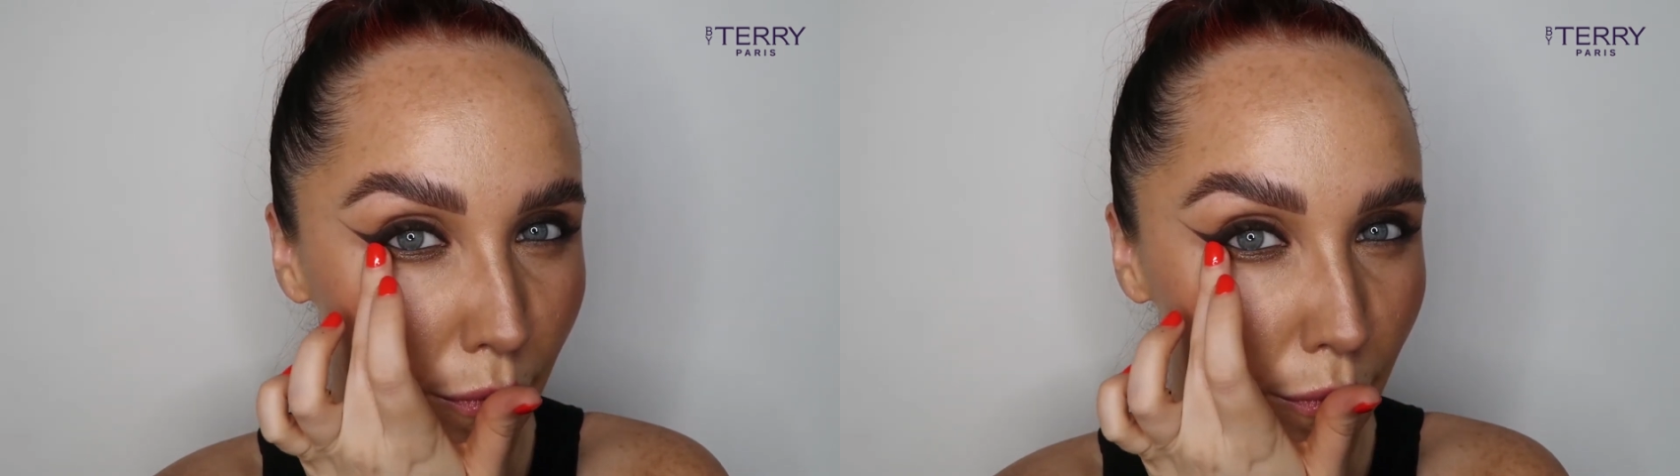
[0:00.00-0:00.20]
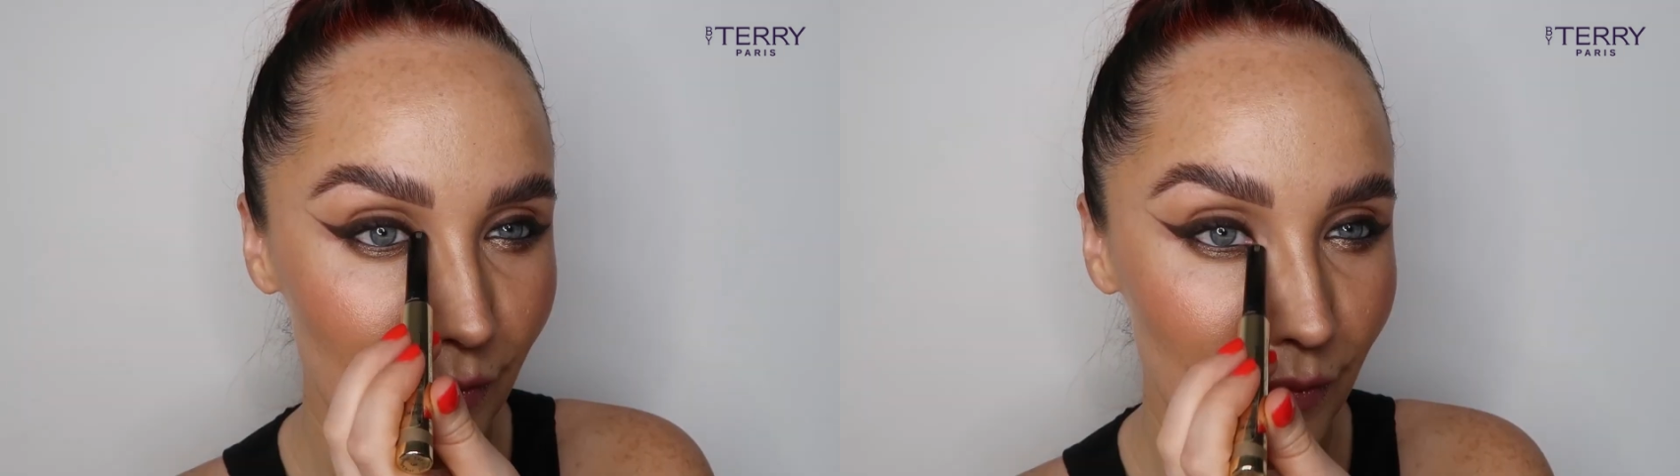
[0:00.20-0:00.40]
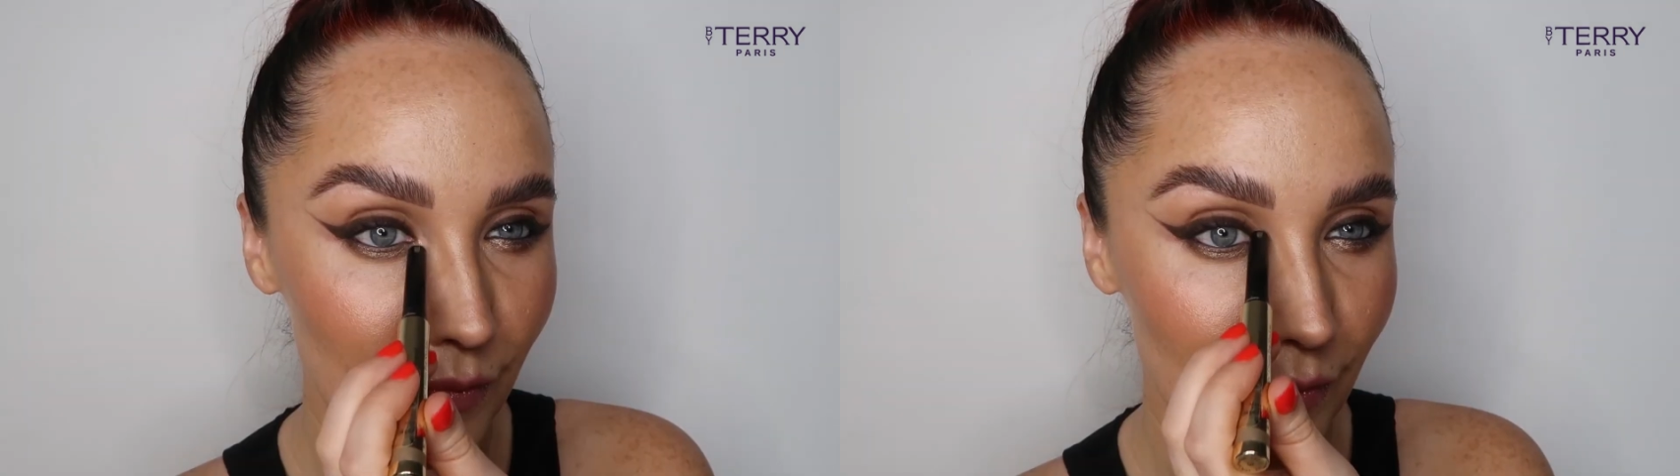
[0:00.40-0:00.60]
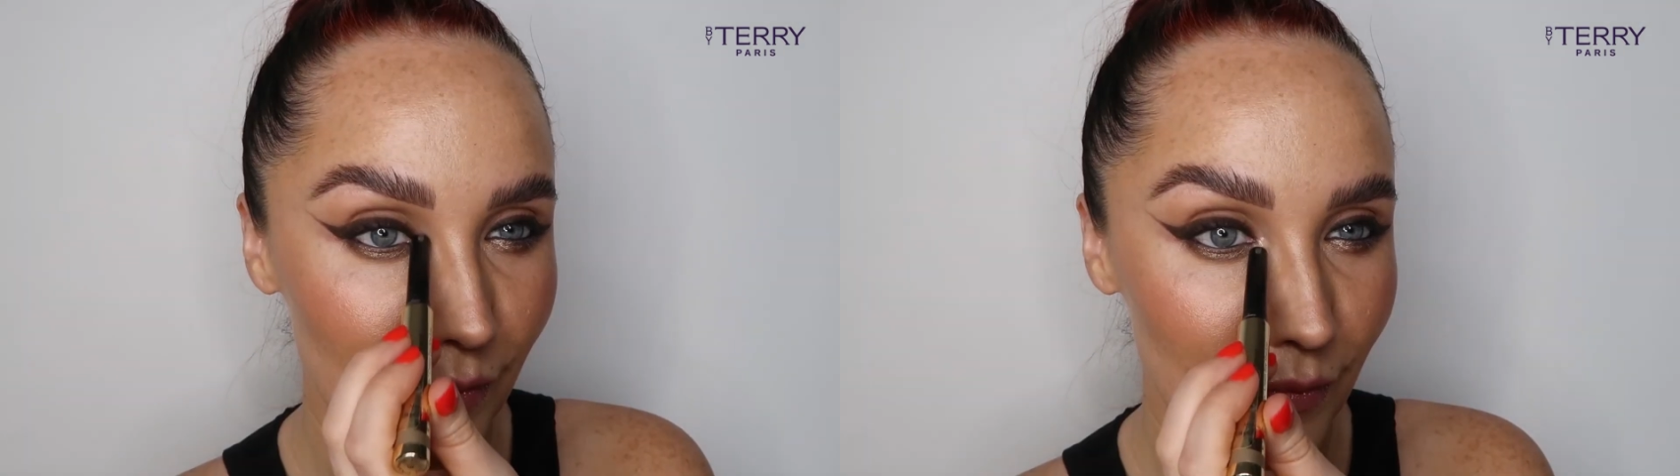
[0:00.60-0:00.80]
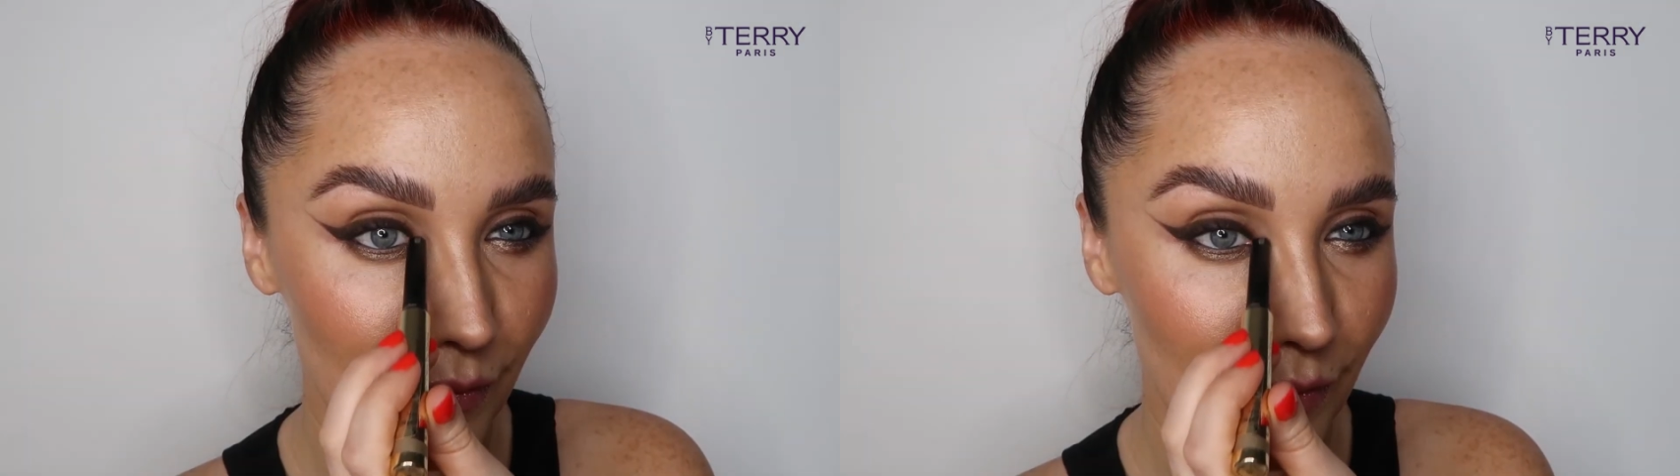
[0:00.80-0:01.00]
and then
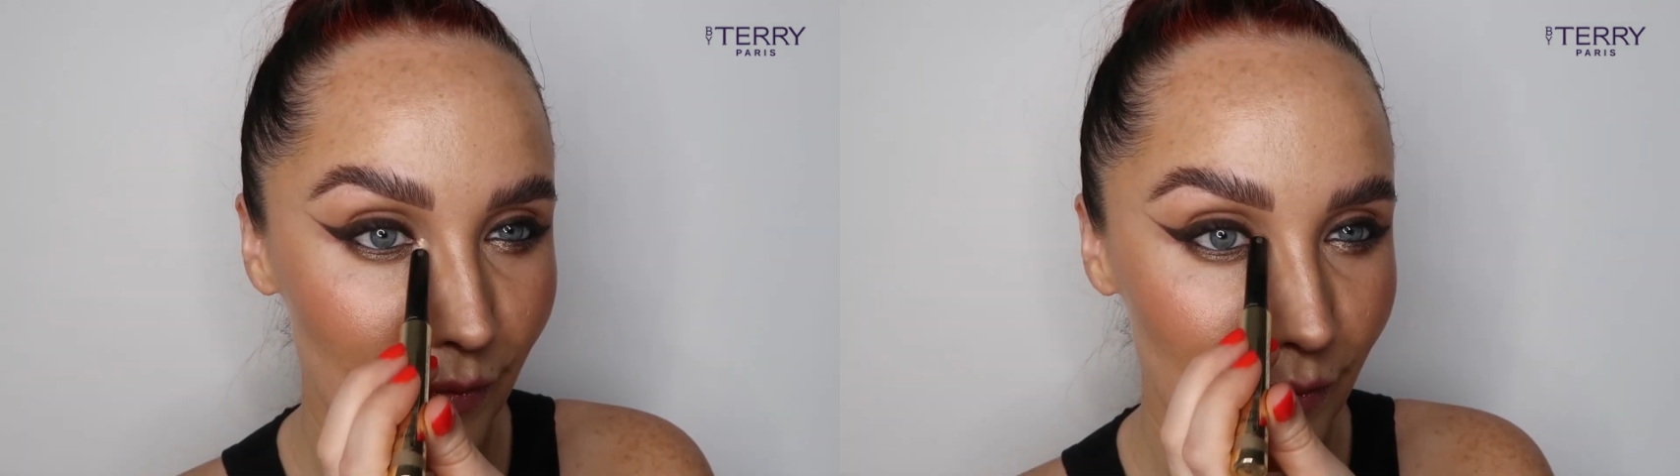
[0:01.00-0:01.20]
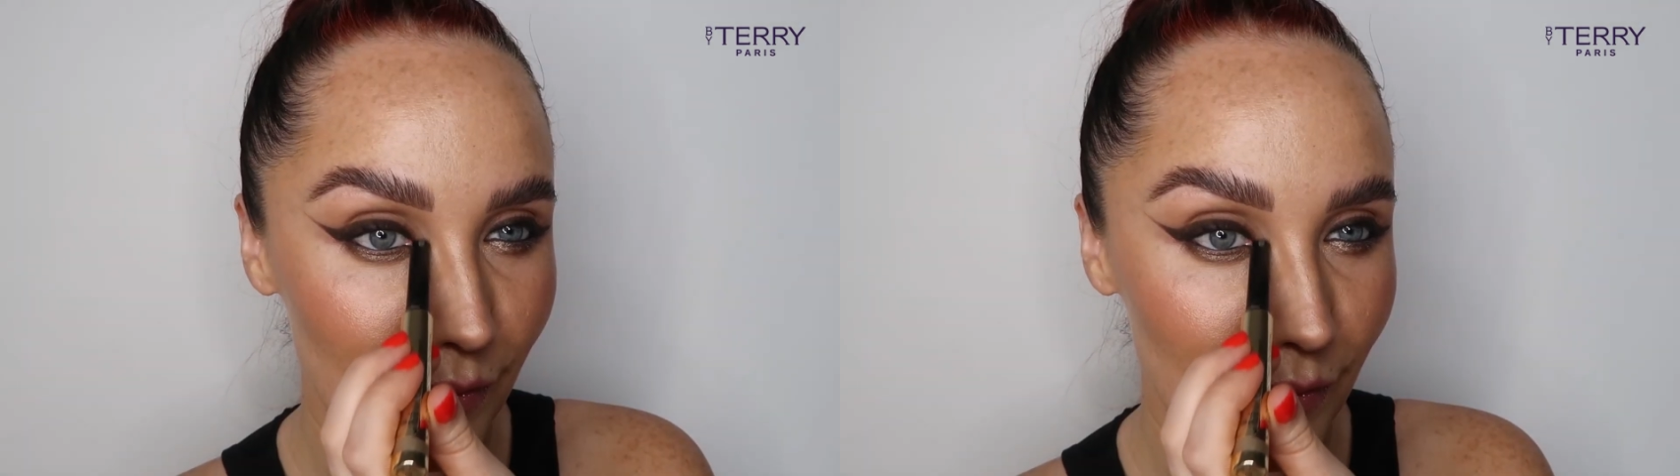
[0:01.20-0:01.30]
taking